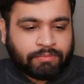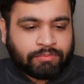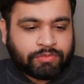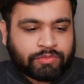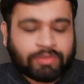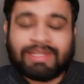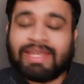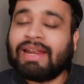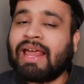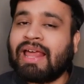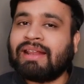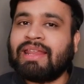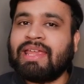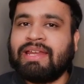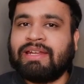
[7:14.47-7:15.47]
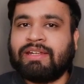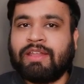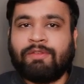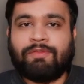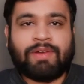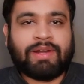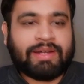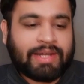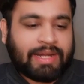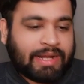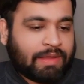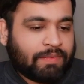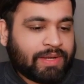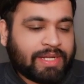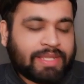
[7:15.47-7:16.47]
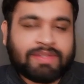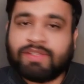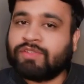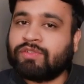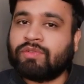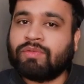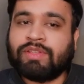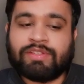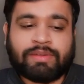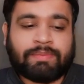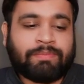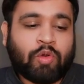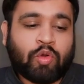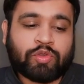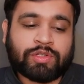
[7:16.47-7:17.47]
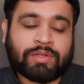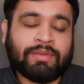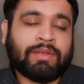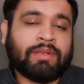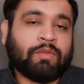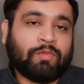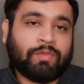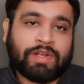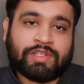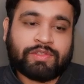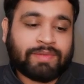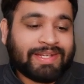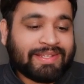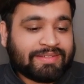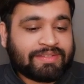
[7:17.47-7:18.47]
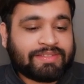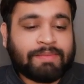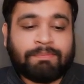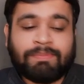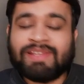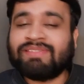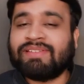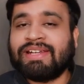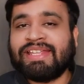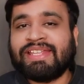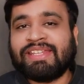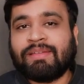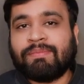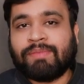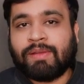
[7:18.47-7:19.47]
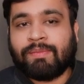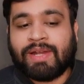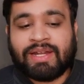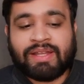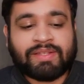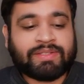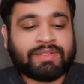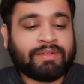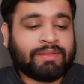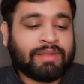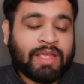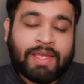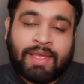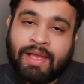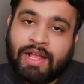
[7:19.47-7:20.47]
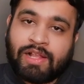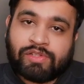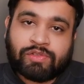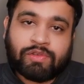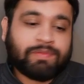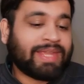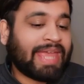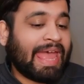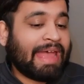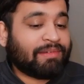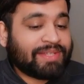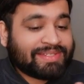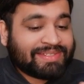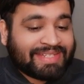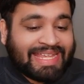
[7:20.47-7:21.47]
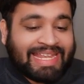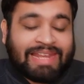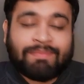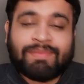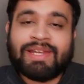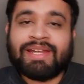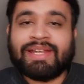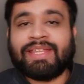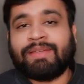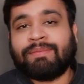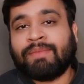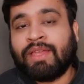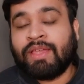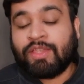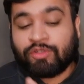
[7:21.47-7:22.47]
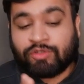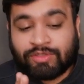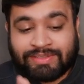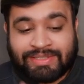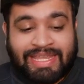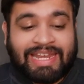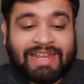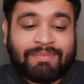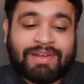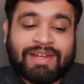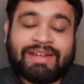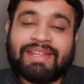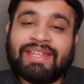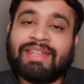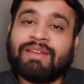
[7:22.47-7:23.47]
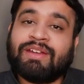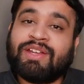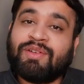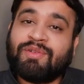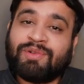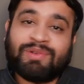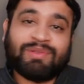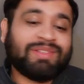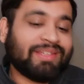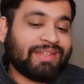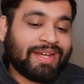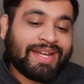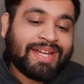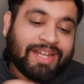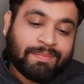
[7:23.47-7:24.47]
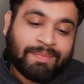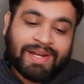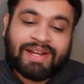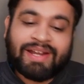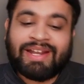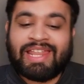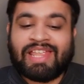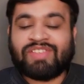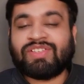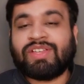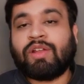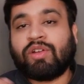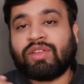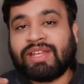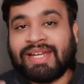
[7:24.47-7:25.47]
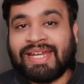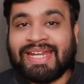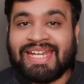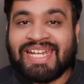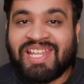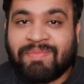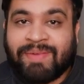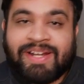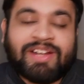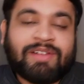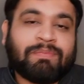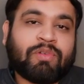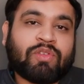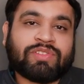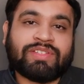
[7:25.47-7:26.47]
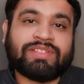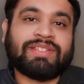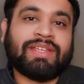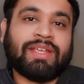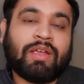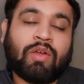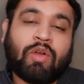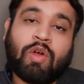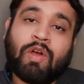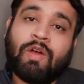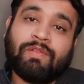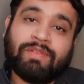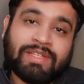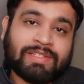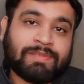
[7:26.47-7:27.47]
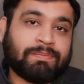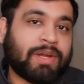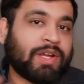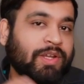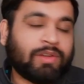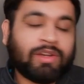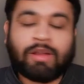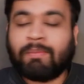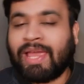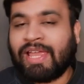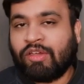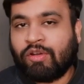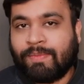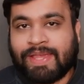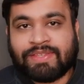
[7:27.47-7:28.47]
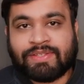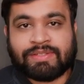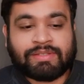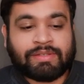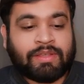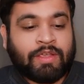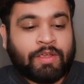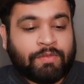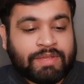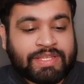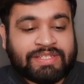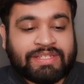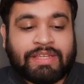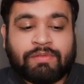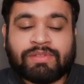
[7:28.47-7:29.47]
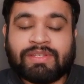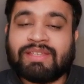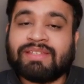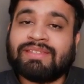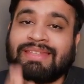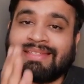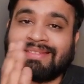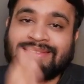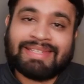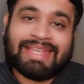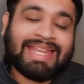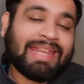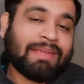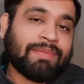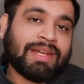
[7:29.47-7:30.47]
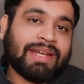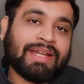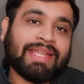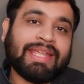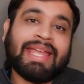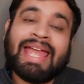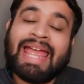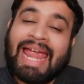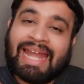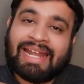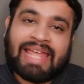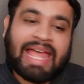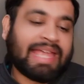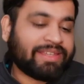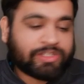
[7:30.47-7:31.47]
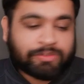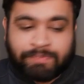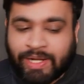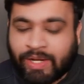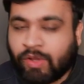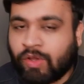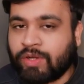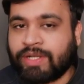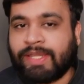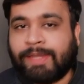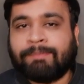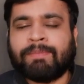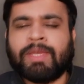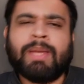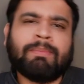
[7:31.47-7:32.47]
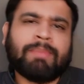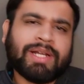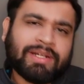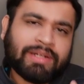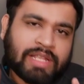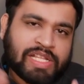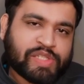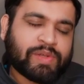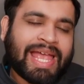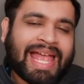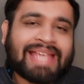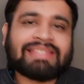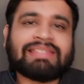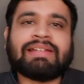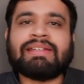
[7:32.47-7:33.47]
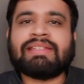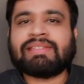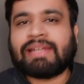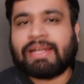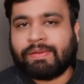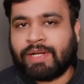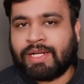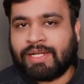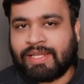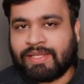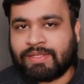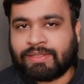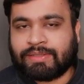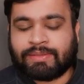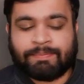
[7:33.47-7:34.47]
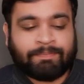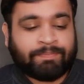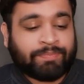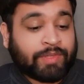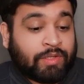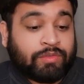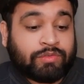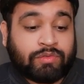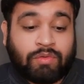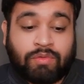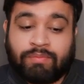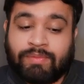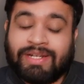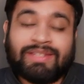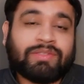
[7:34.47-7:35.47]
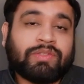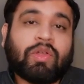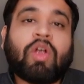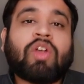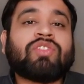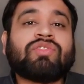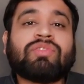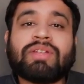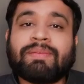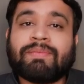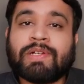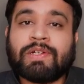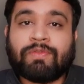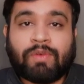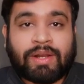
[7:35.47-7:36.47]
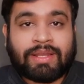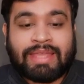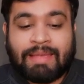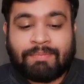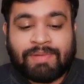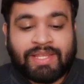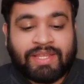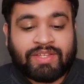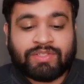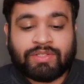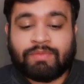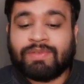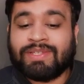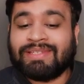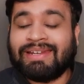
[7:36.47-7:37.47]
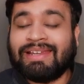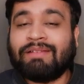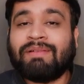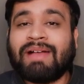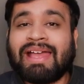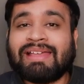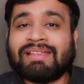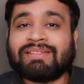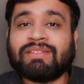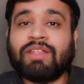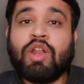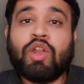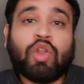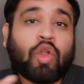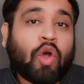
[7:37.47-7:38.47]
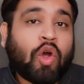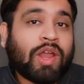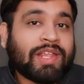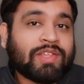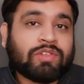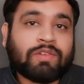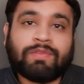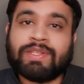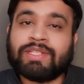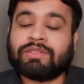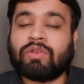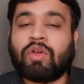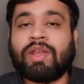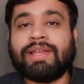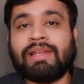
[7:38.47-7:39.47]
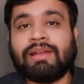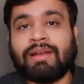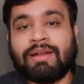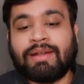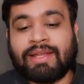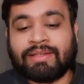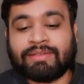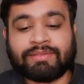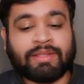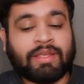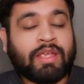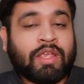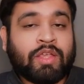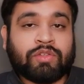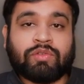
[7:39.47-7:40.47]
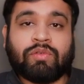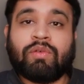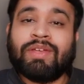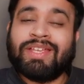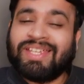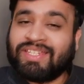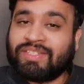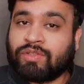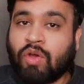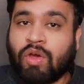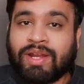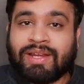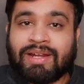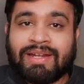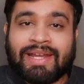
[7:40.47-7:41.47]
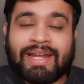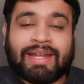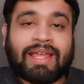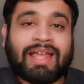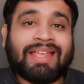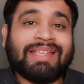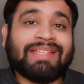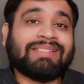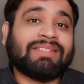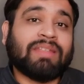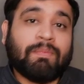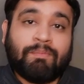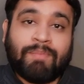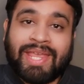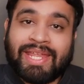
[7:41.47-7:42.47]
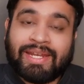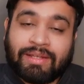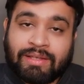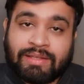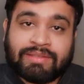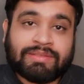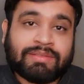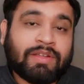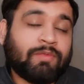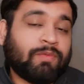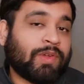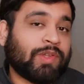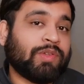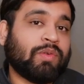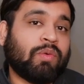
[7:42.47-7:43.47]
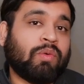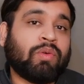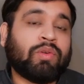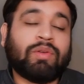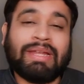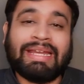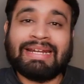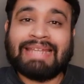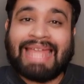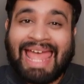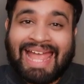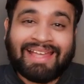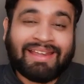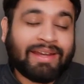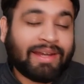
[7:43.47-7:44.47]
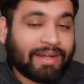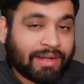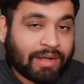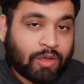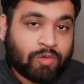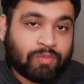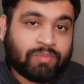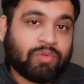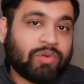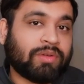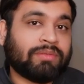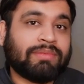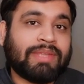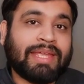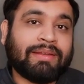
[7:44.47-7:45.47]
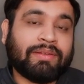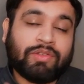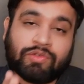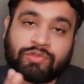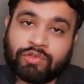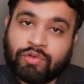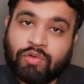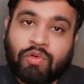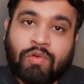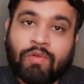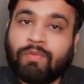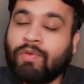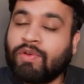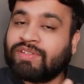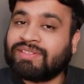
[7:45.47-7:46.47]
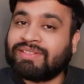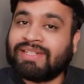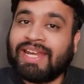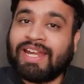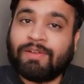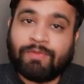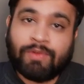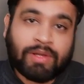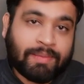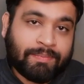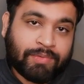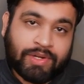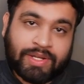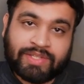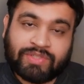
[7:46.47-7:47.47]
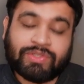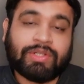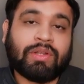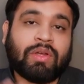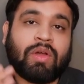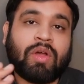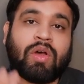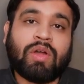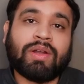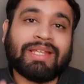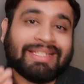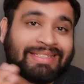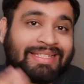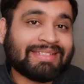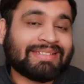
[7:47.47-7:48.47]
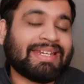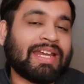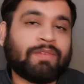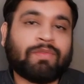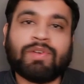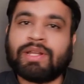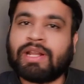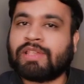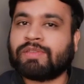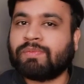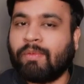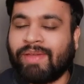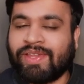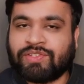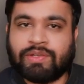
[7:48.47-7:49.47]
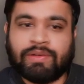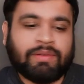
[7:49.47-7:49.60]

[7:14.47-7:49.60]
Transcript: So there are like different advantages to this approach. First one is the simplicity in the implementation. Also we have the scalability. So scalability due to the independent nature or the independent processing of this particular micro batches, which gives us the scalability at the highest priority. But it also has the disadvantages. So it is not suitable for the application which requires the knowledge of historical context. So historical data is the main concern for you to get the aggregated output, then you should go for stateful computation or the stateful transformation.